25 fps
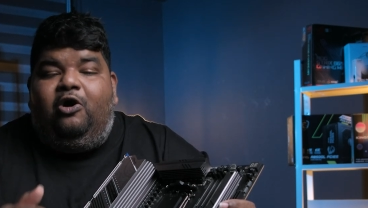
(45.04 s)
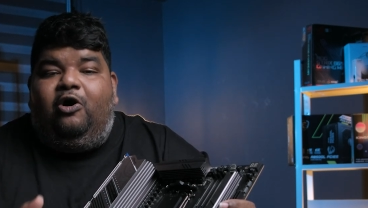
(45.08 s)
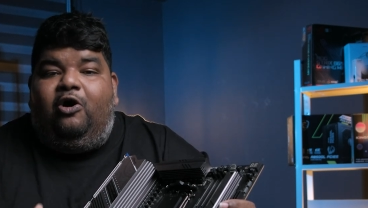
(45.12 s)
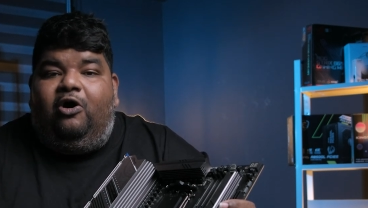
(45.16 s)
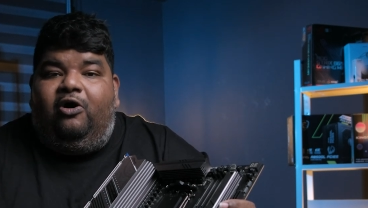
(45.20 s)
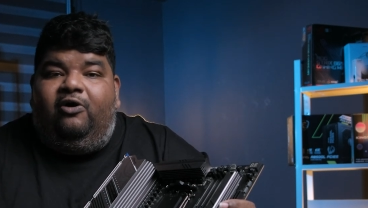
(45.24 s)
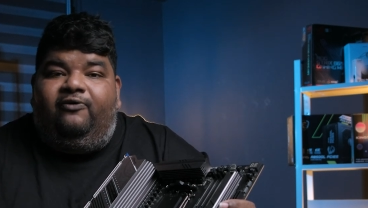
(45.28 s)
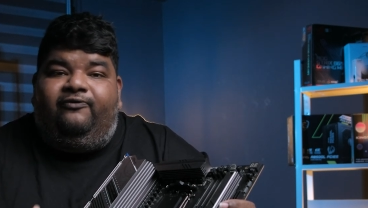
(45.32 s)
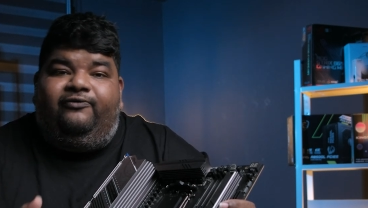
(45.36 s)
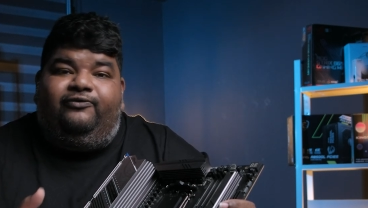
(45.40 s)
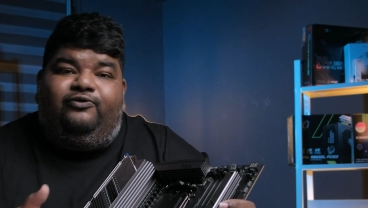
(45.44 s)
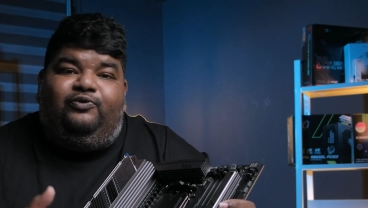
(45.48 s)

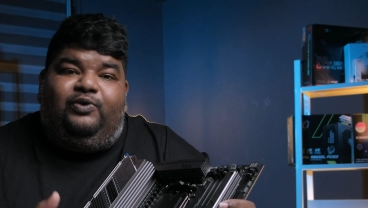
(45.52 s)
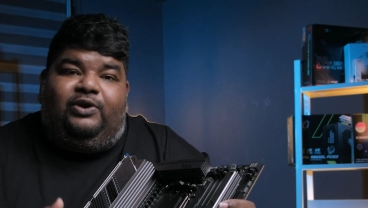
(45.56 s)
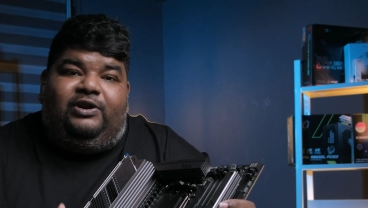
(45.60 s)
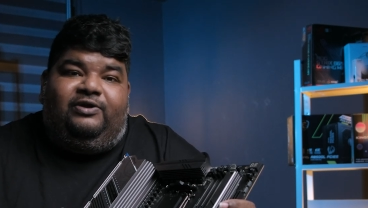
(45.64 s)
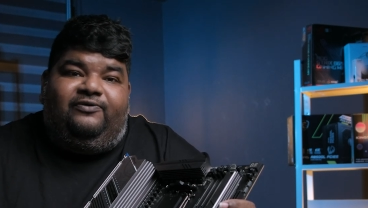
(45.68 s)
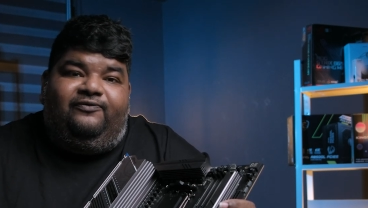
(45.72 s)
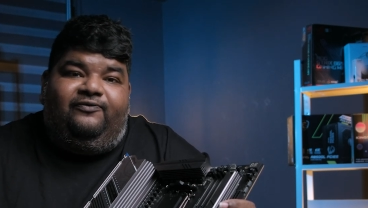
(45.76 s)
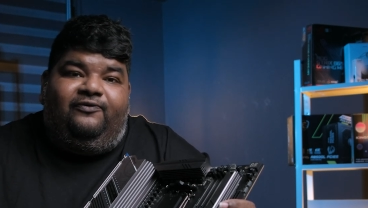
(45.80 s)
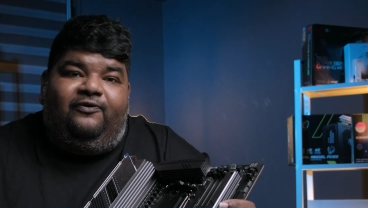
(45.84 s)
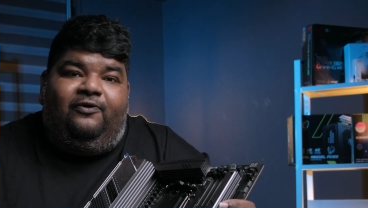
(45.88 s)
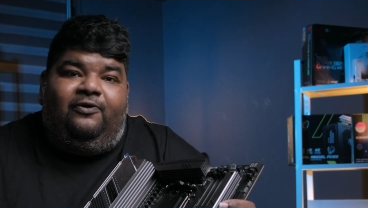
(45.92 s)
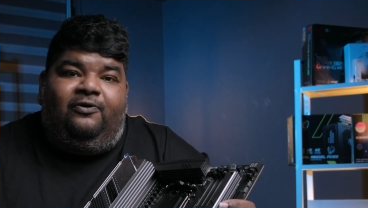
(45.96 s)
of
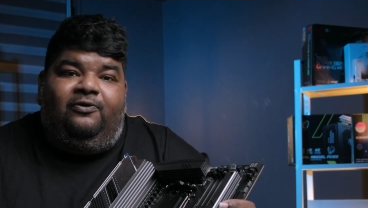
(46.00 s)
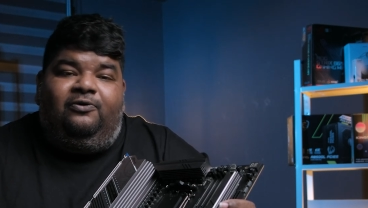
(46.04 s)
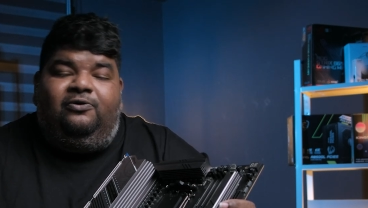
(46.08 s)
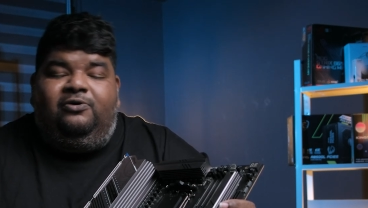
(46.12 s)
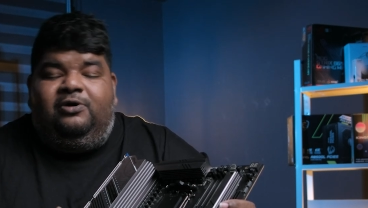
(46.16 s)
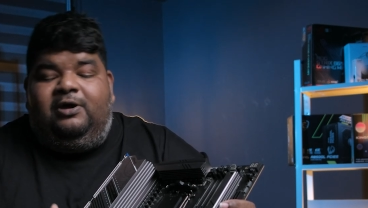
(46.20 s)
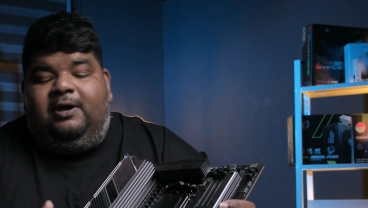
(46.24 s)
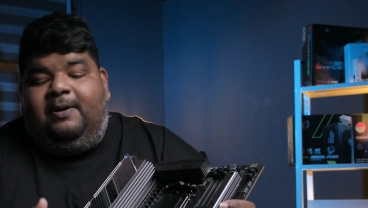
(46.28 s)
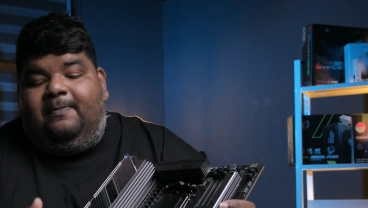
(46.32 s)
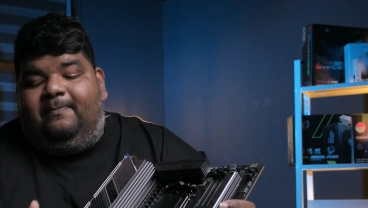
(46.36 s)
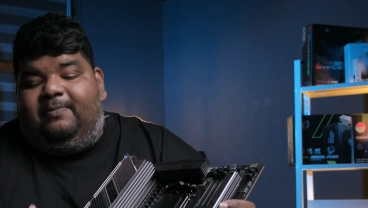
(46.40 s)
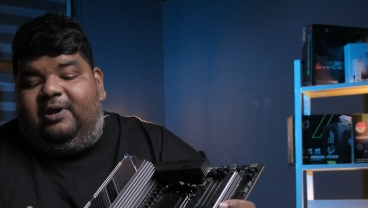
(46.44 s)

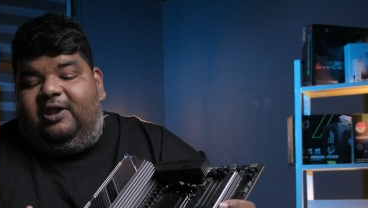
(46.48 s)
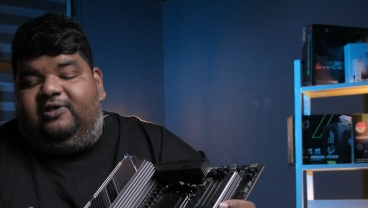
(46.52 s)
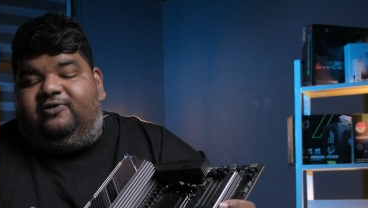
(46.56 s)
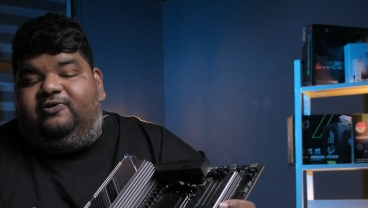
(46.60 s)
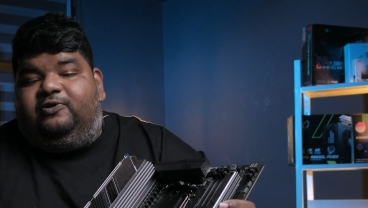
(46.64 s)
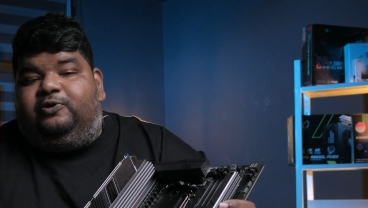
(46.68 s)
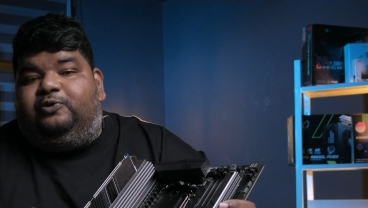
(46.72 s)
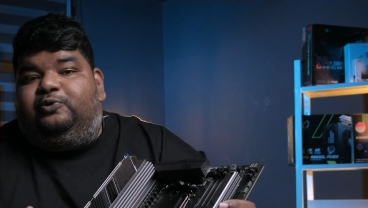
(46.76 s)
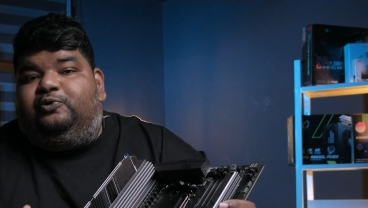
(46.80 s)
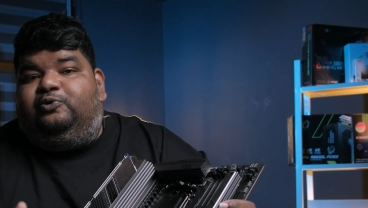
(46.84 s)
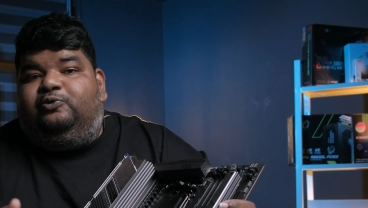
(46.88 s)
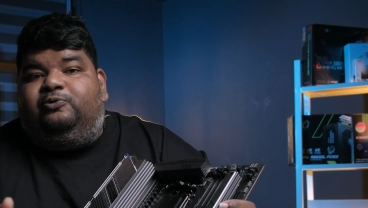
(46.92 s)
24
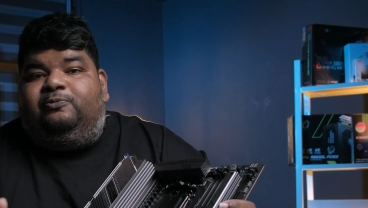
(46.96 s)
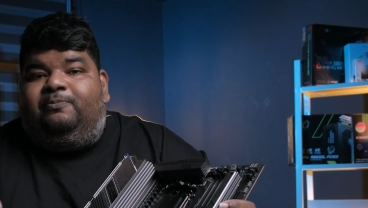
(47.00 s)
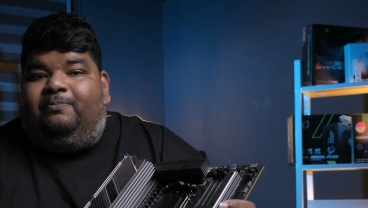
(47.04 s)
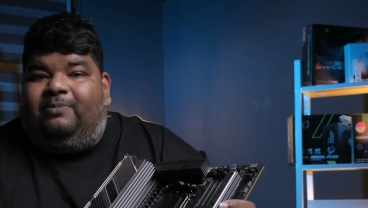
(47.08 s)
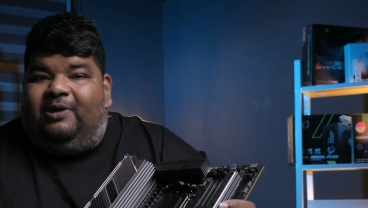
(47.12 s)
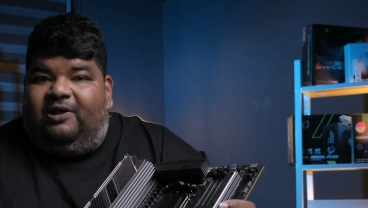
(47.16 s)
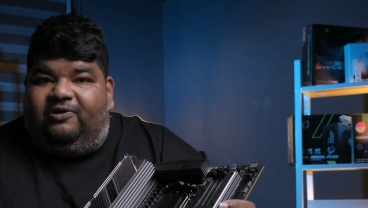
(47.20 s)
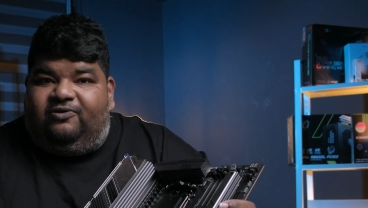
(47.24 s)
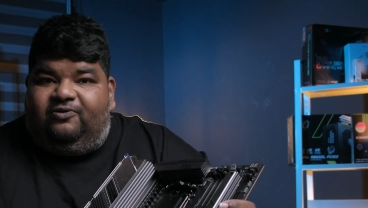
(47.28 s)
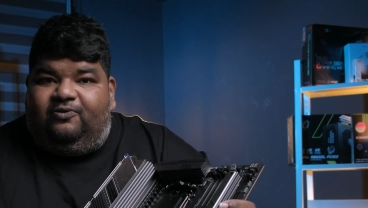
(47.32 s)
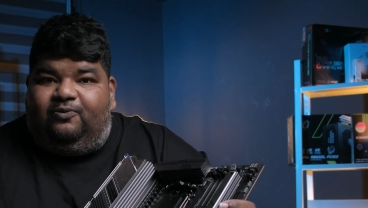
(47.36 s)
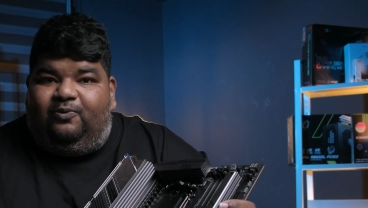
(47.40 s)
plus 2
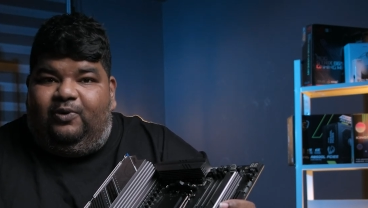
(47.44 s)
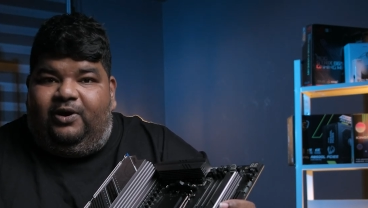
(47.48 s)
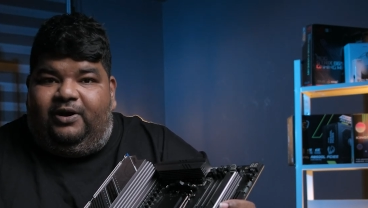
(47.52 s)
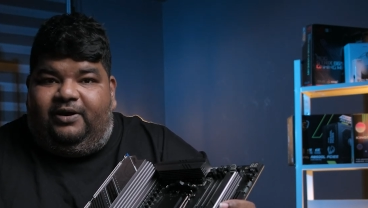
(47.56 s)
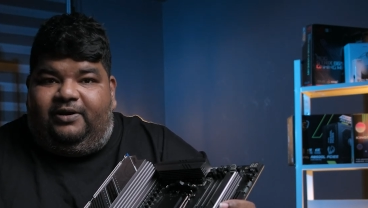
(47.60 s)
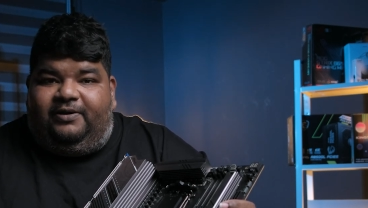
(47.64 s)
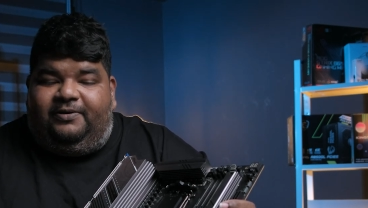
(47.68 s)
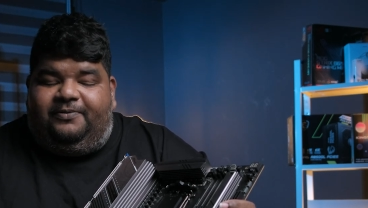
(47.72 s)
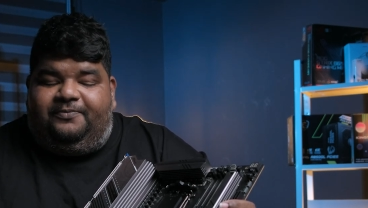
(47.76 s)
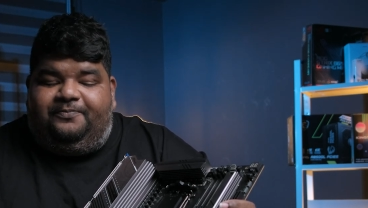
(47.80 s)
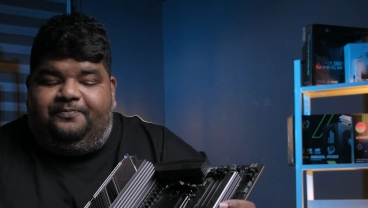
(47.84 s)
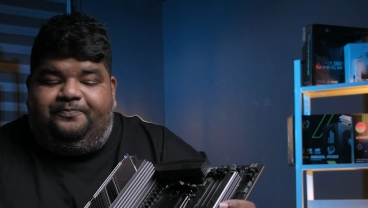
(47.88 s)
plus
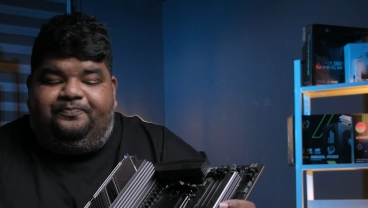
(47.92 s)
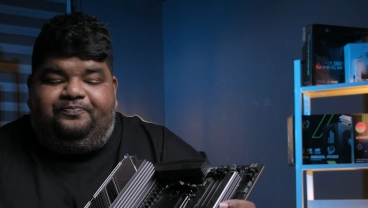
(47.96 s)
1.